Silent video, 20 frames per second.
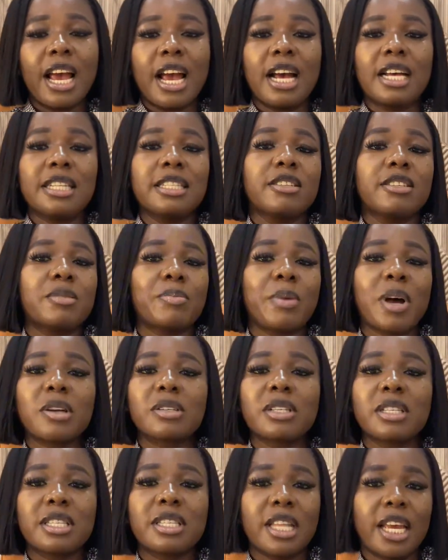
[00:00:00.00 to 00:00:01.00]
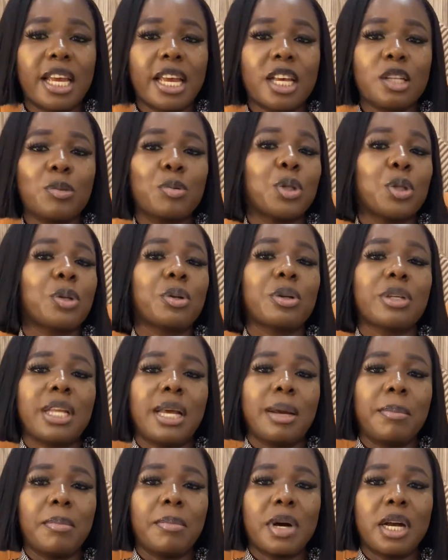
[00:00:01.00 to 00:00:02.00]
and the spouse is naked with
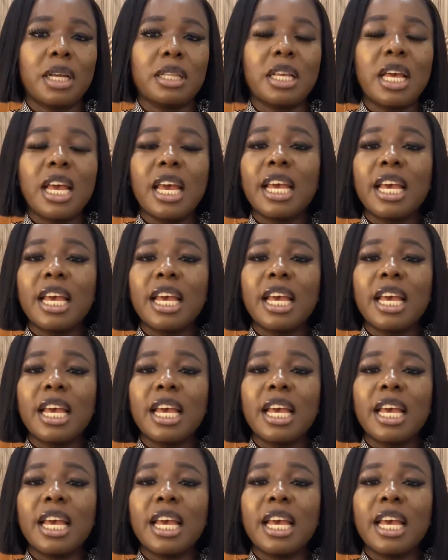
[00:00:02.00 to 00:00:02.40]
another man.